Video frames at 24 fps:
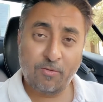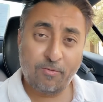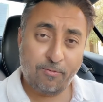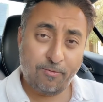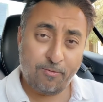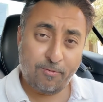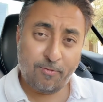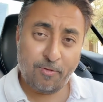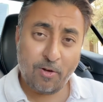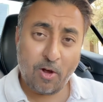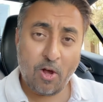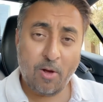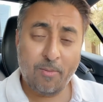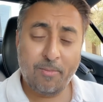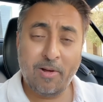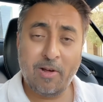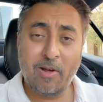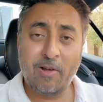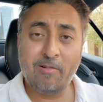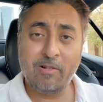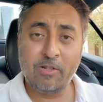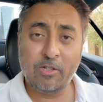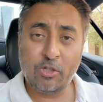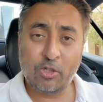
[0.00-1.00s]

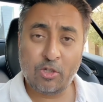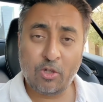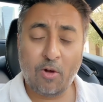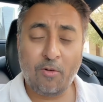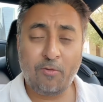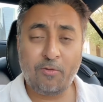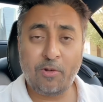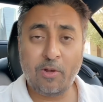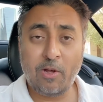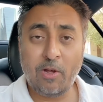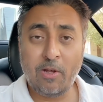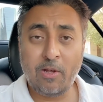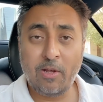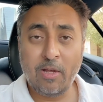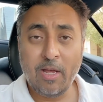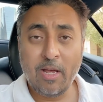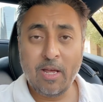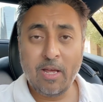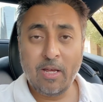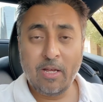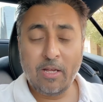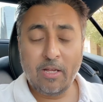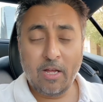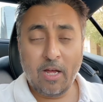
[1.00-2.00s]
firmer and softer
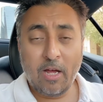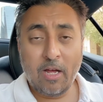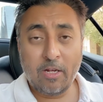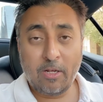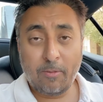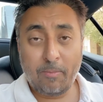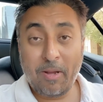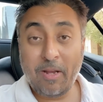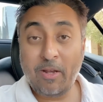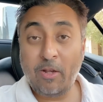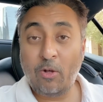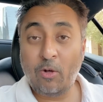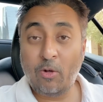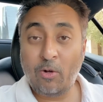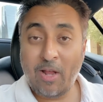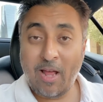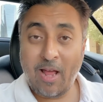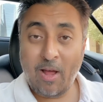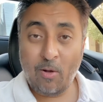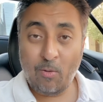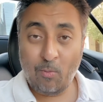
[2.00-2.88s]
depending on